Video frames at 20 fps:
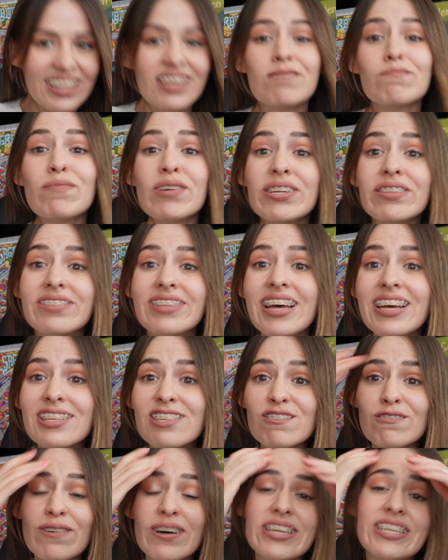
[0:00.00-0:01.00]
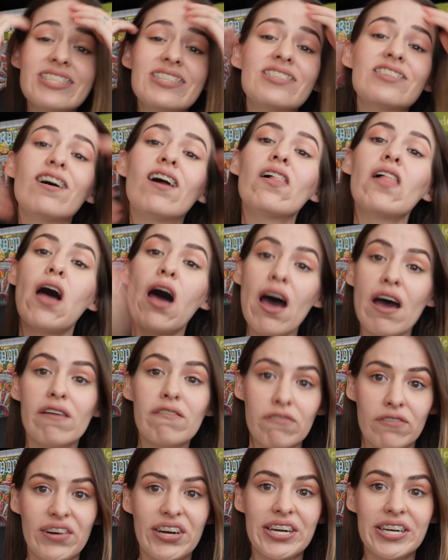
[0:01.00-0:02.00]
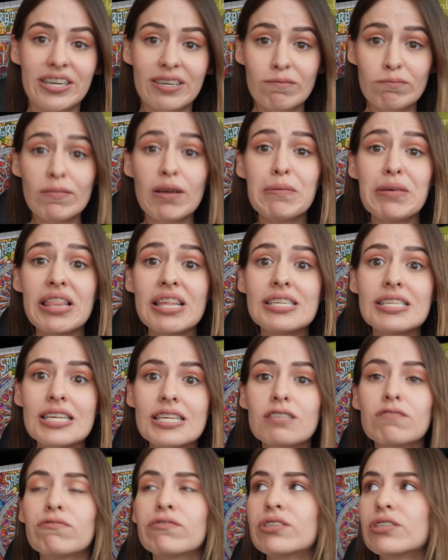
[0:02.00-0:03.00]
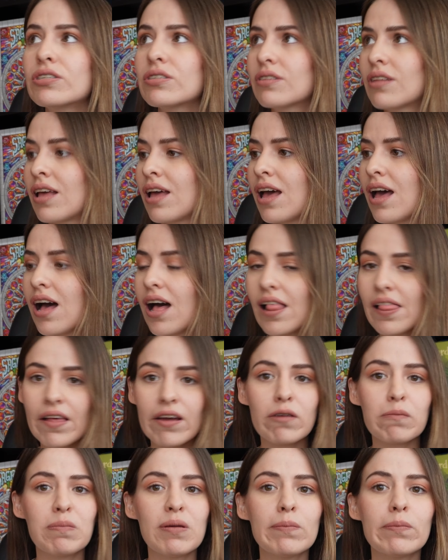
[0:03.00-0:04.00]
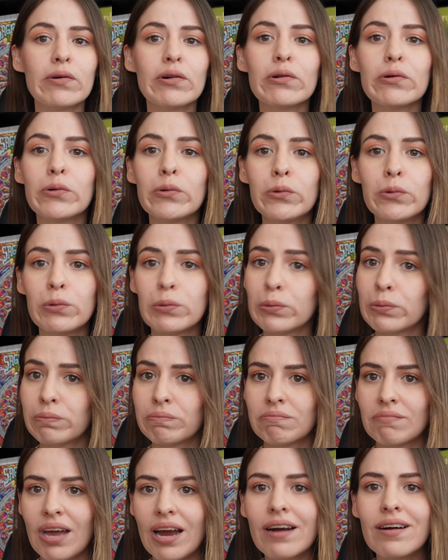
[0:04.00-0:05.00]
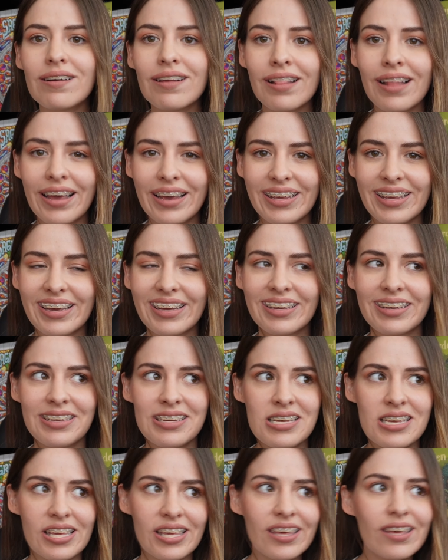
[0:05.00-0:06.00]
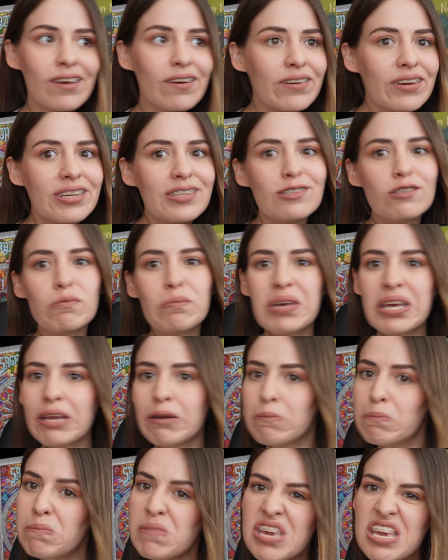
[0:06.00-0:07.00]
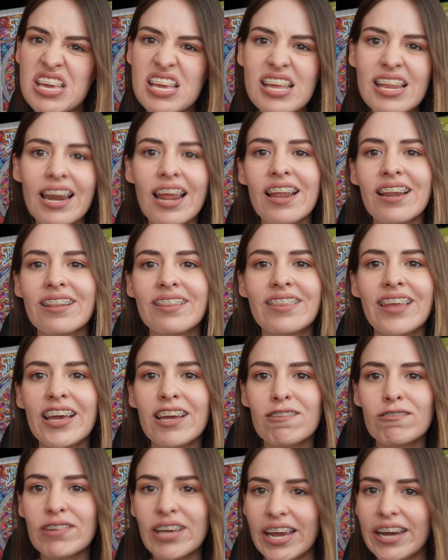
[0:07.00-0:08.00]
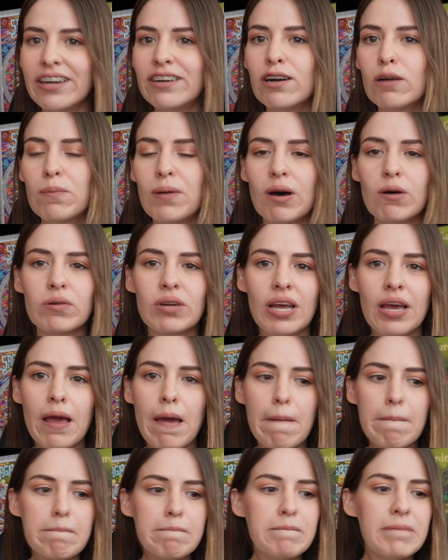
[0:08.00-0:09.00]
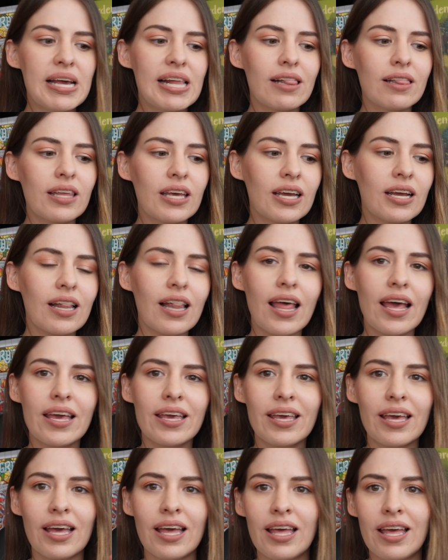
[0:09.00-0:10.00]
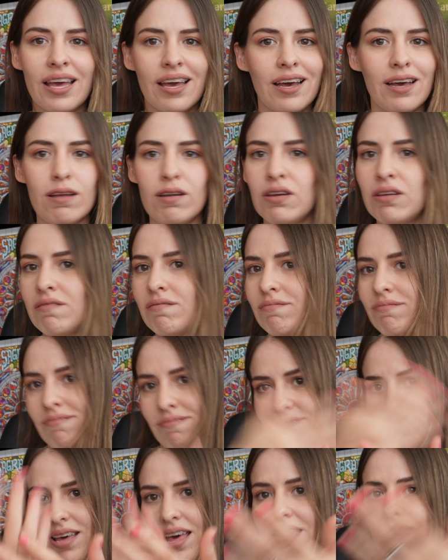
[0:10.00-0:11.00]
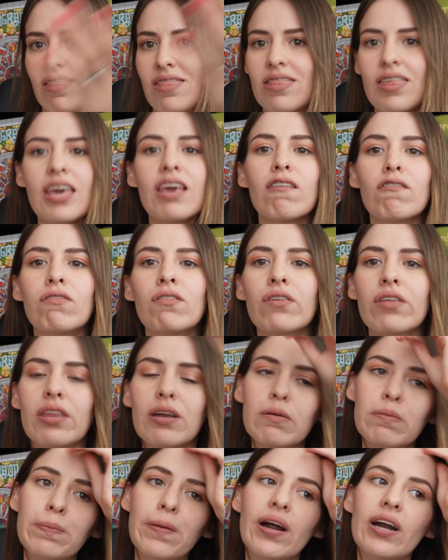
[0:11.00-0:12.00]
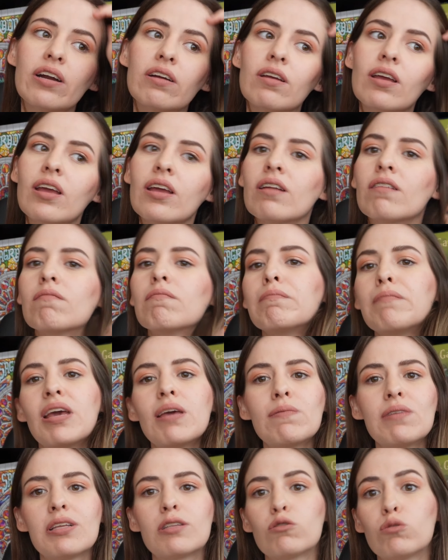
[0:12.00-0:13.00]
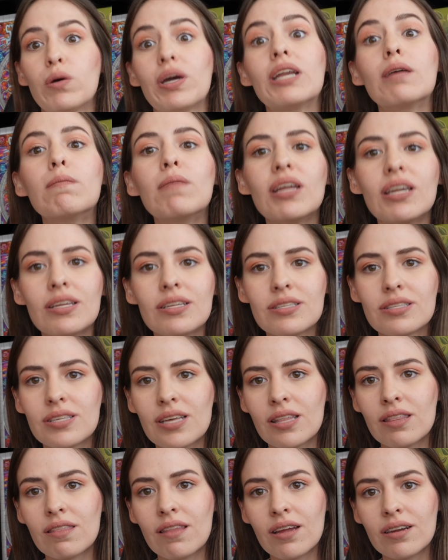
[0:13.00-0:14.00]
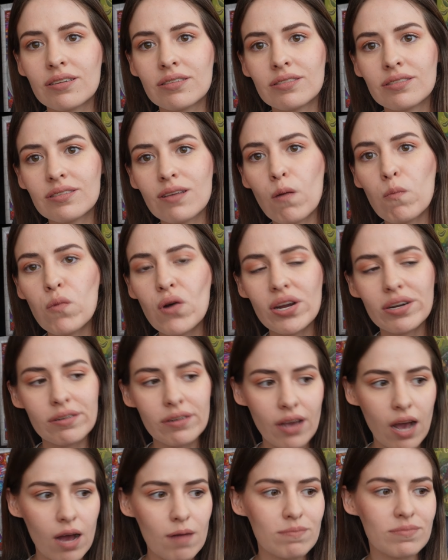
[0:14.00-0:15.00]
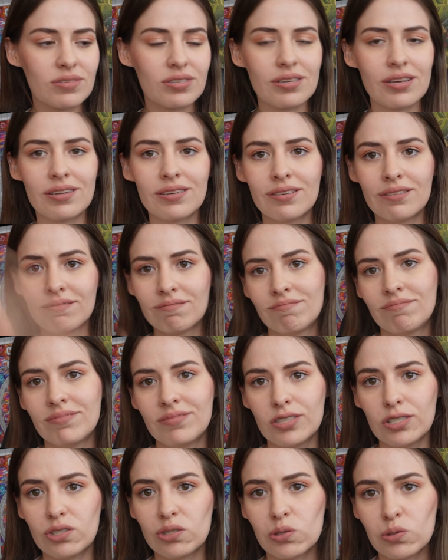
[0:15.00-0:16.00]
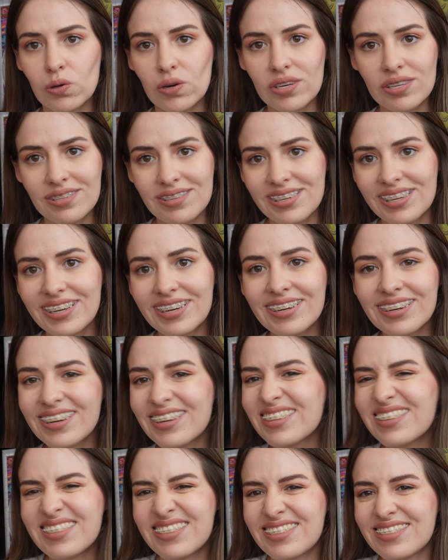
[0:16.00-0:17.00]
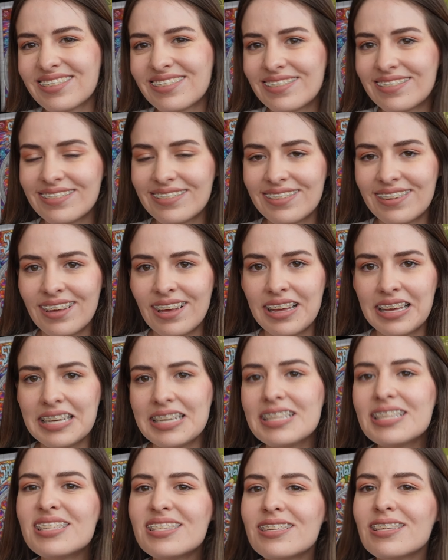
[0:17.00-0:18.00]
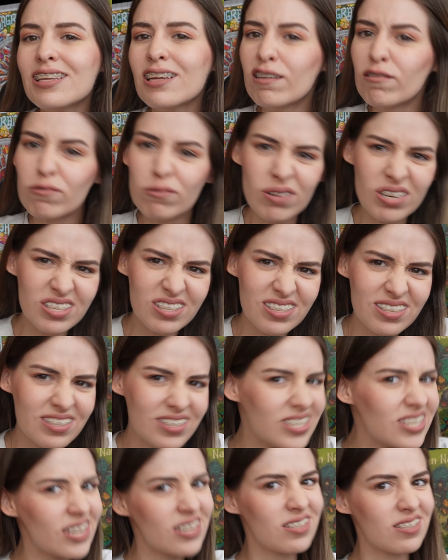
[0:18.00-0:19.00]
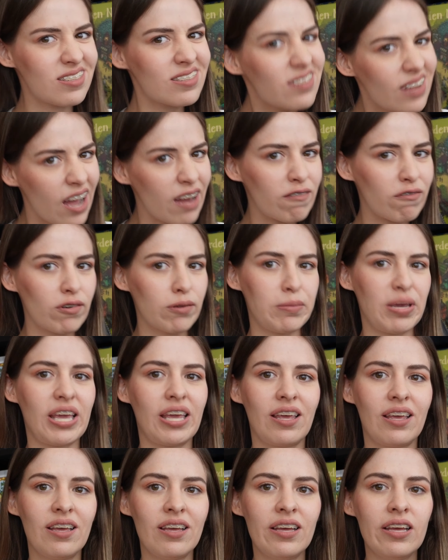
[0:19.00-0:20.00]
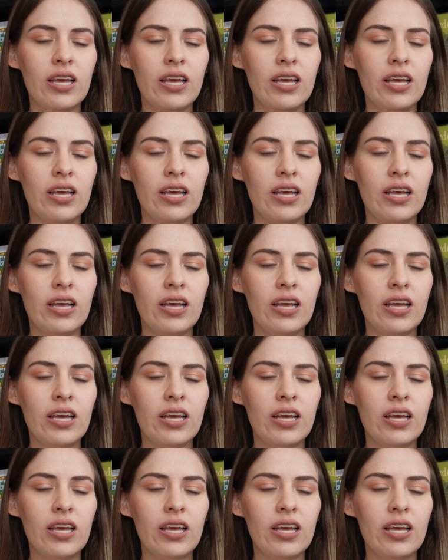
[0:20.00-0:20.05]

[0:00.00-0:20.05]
But that's why it's called Unfair. Maybe this is for a lot of people who are like good into being mean and they don't care about building like a thing for their park in maybe 20 minutes and then someone comes and destroys it. It was just not for me.